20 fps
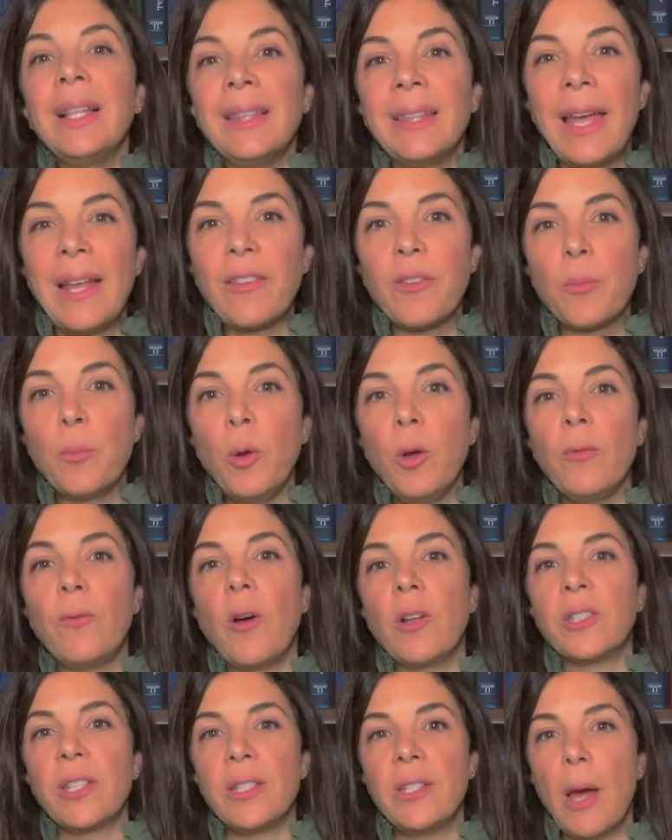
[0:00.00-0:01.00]
Let's move
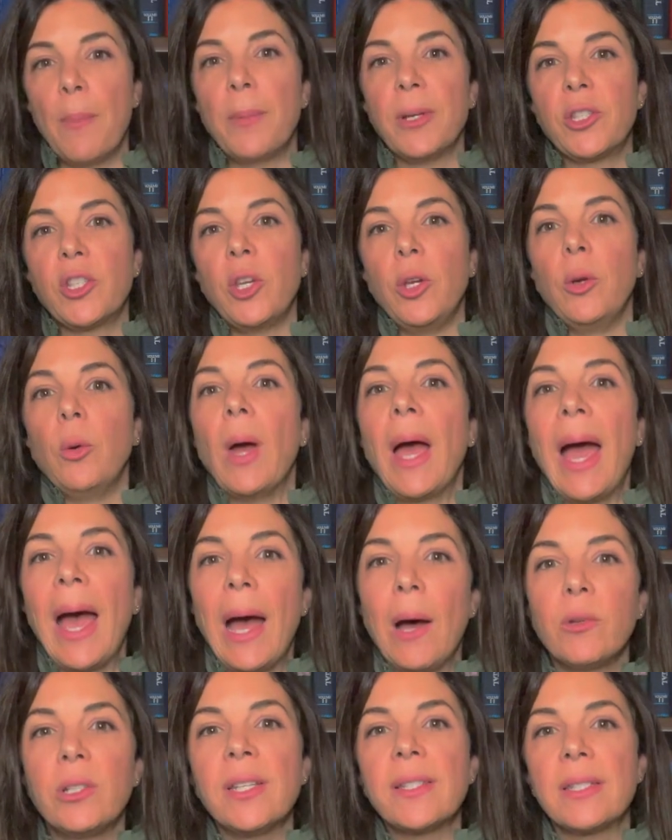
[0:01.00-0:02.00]
on to number 2.
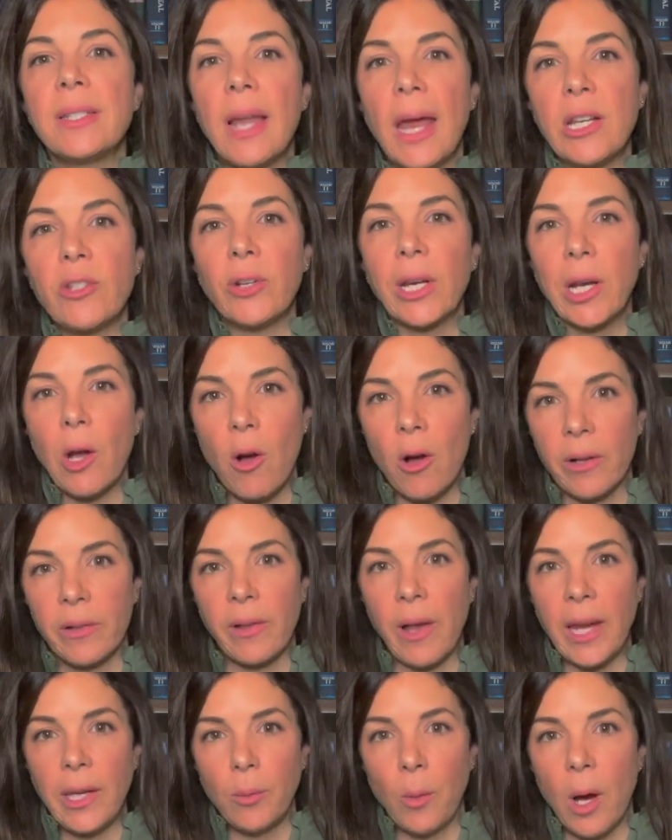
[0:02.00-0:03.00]
How does nitric
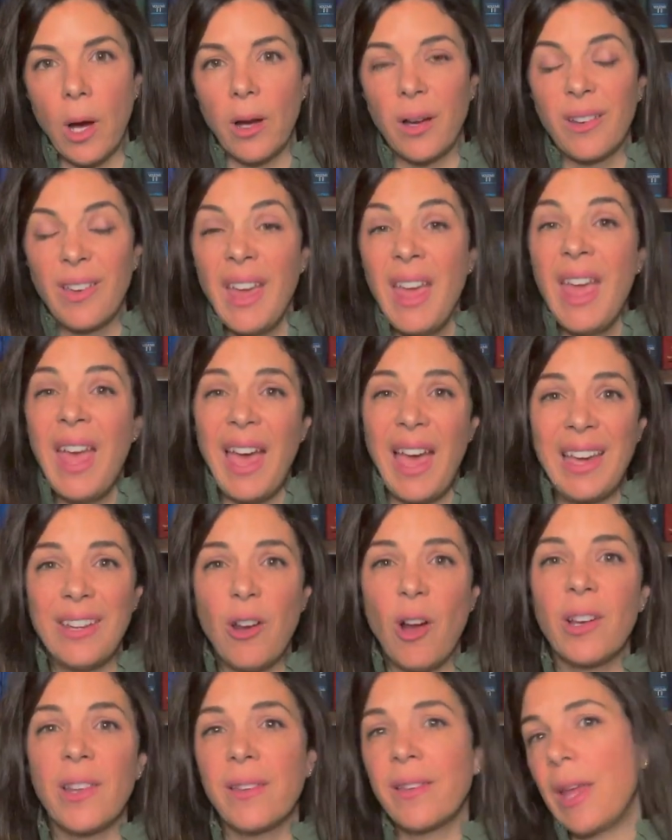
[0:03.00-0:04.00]
oxide work?
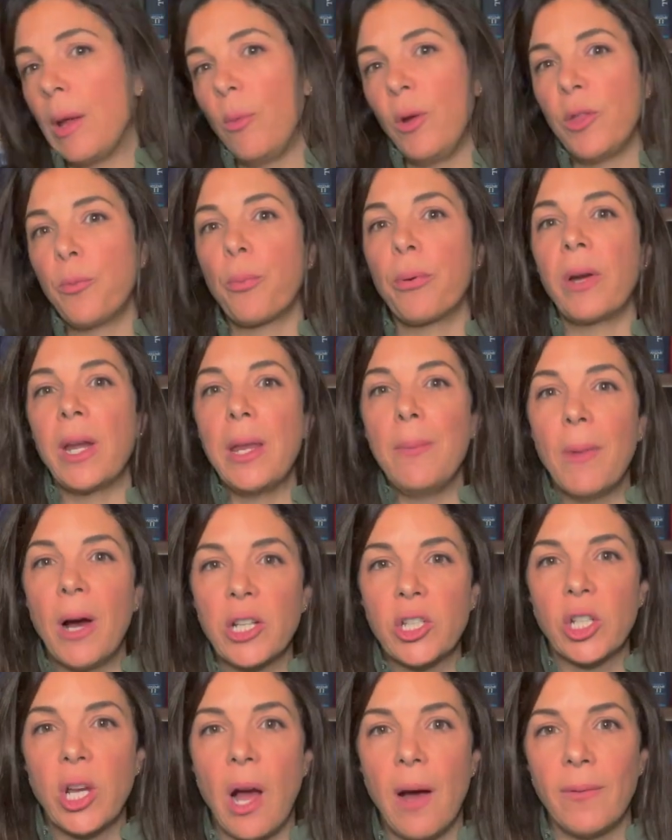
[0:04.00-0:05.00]
And honestly, we've pretty
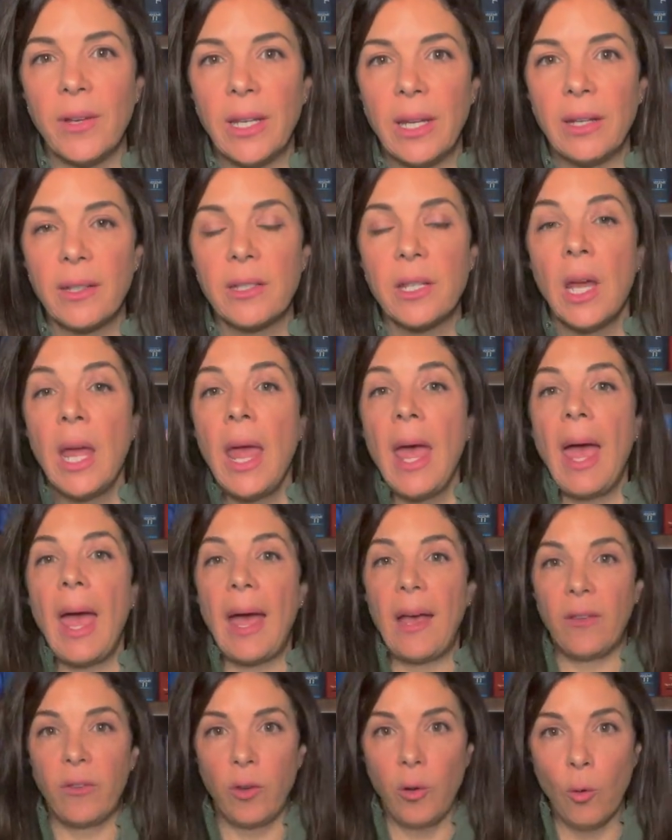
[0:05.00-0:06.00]
much covered it.
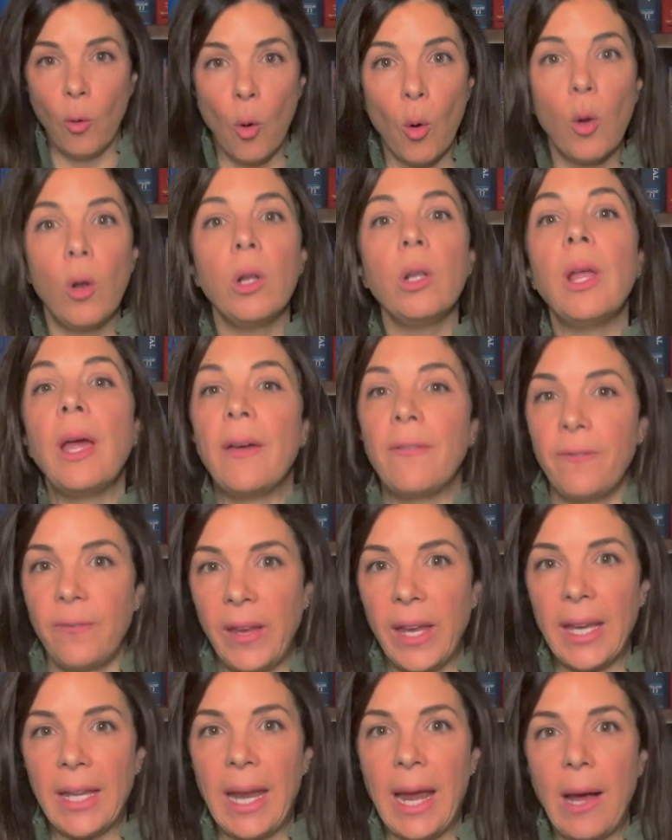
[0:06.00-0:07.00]
As you all have
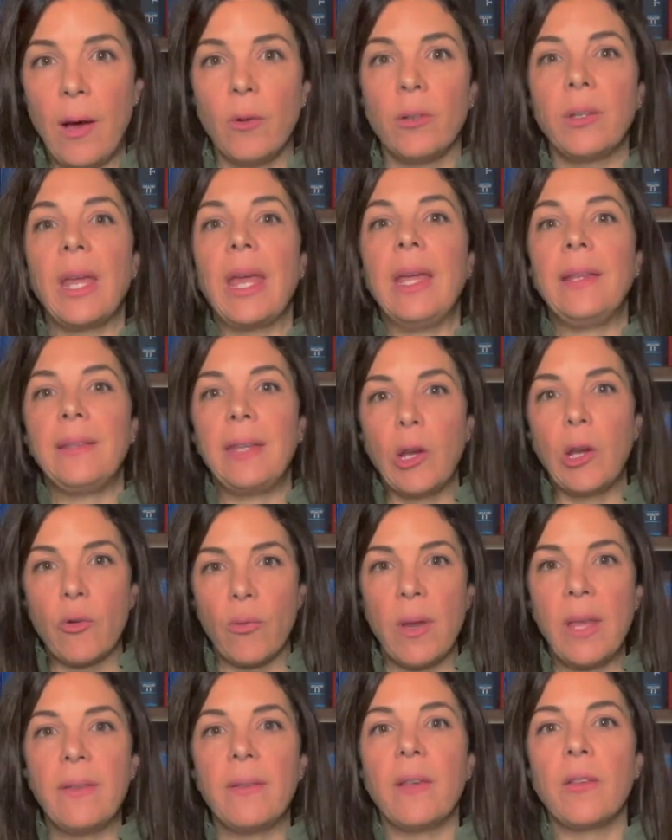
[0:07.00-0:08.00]
figured out, it
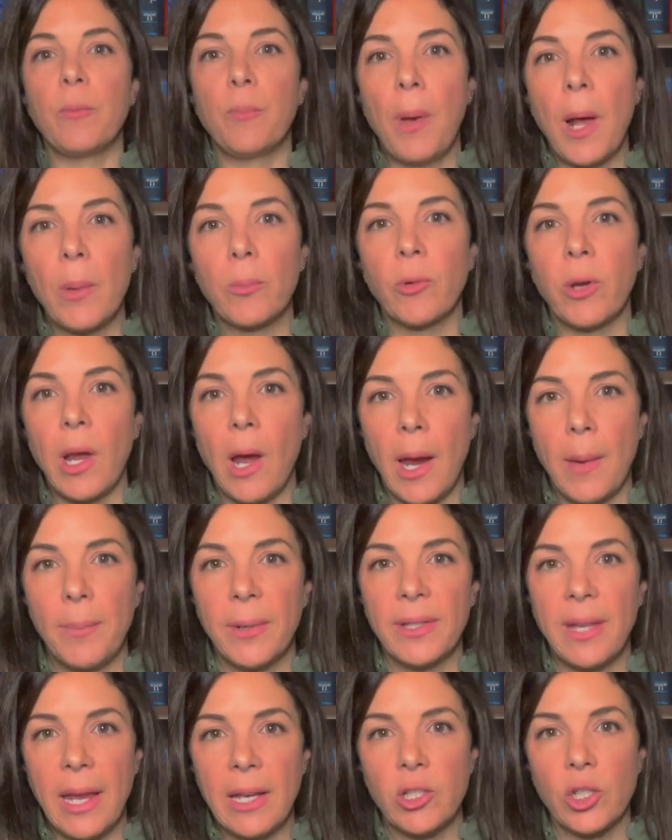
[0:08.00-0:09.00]
decreases pulmonary
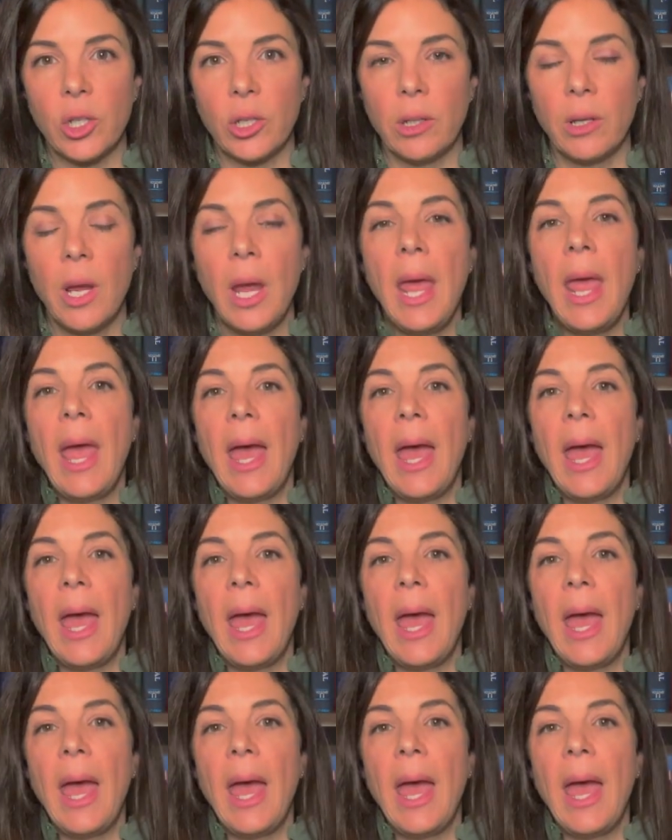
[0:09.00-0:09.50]
hypertension.